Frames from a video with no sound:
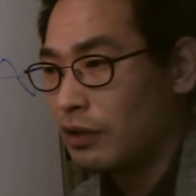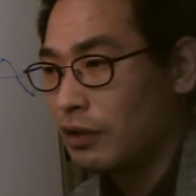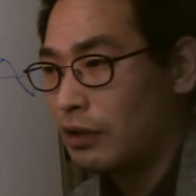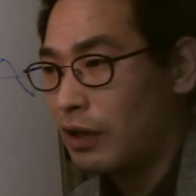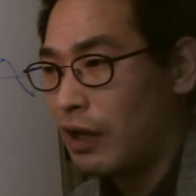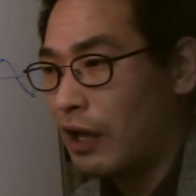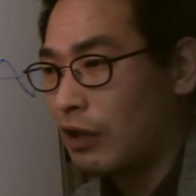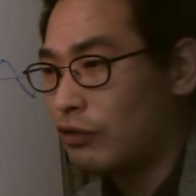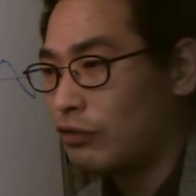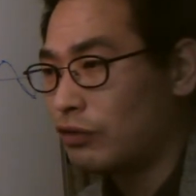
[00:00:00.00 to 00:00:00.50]

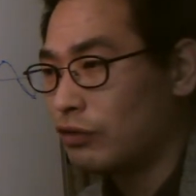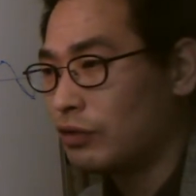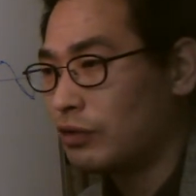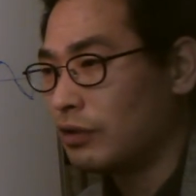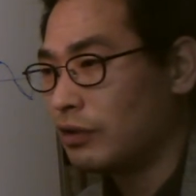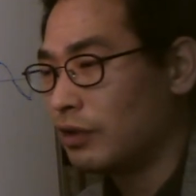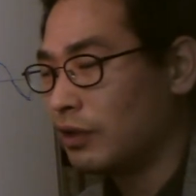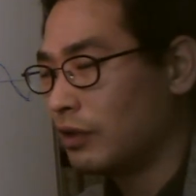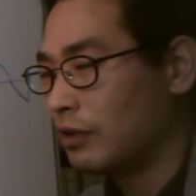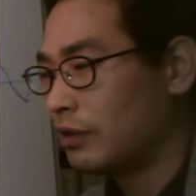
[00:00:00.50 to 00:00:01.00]
I couldn't
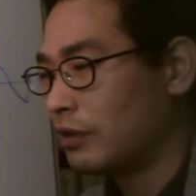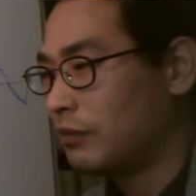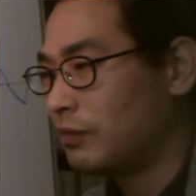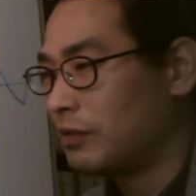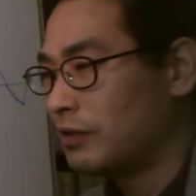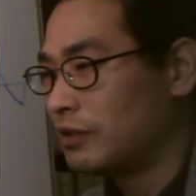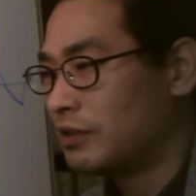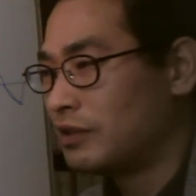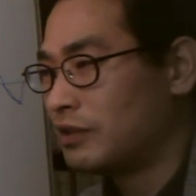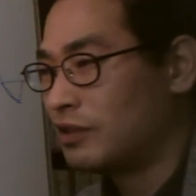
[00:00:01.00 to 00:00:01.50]

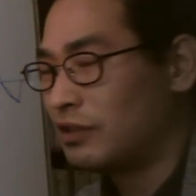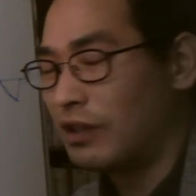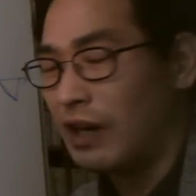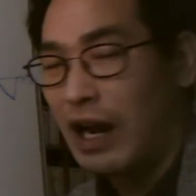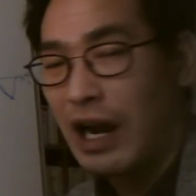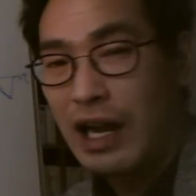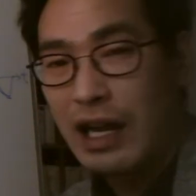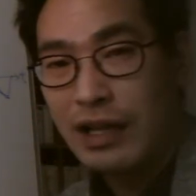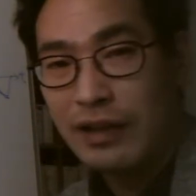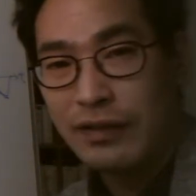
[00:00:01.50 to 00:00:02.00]
even
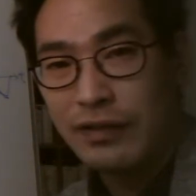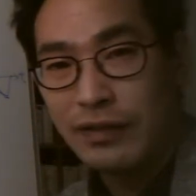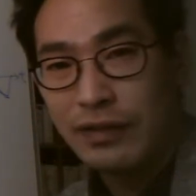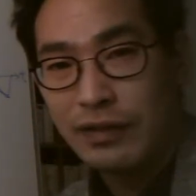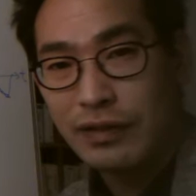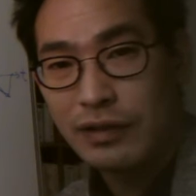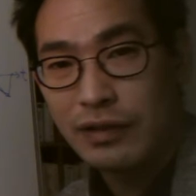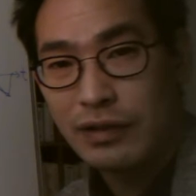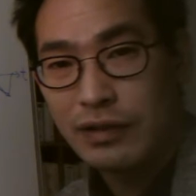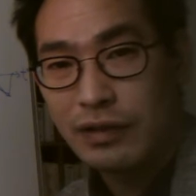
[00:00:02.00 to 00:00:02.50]
drive
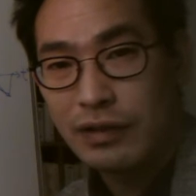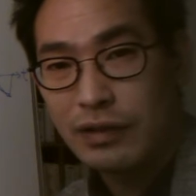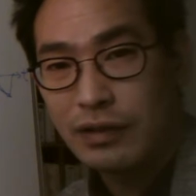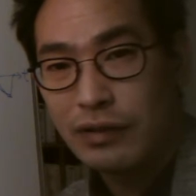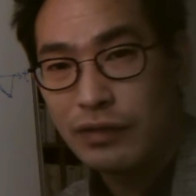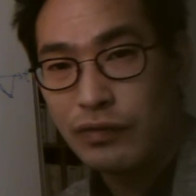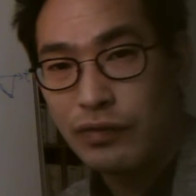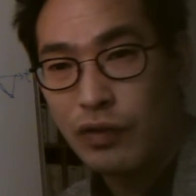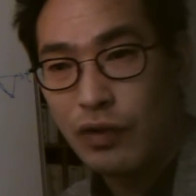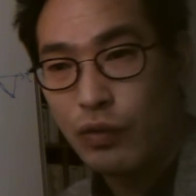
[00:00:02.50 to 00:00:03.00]

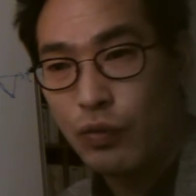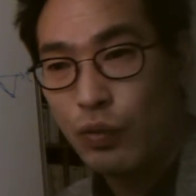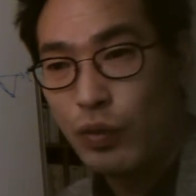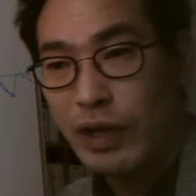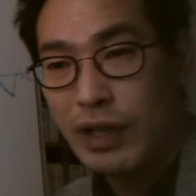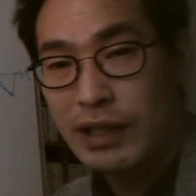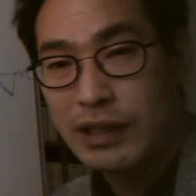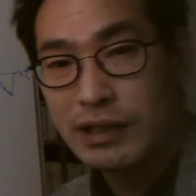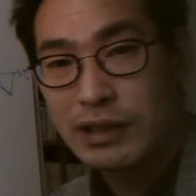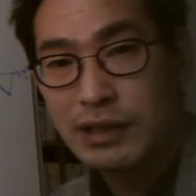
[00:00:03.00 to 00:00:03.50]
for
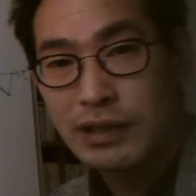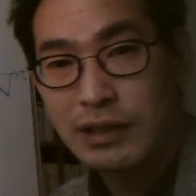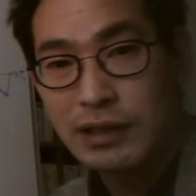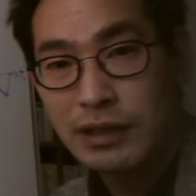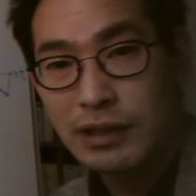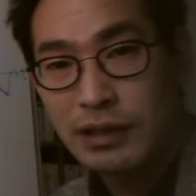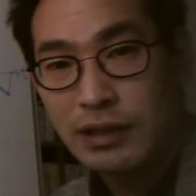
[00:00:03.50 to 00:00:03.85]
weeks.